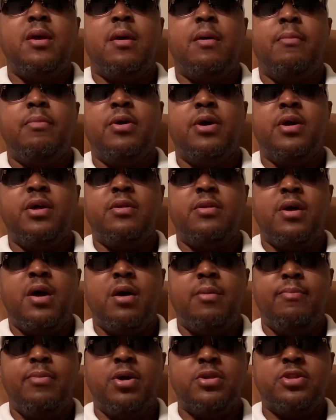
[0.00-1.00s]
But I
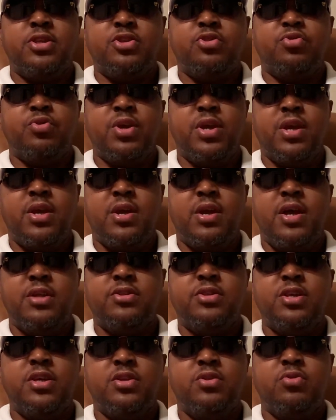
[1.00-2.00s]
bucked the trend. I
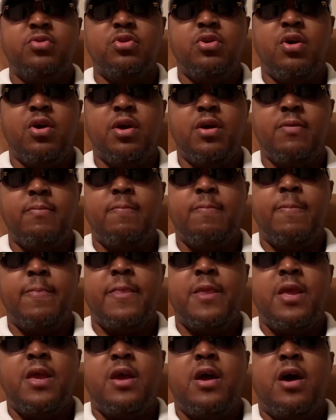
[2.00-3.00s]
took New York.
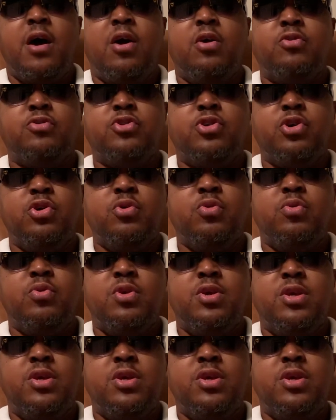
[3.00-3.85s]
Also,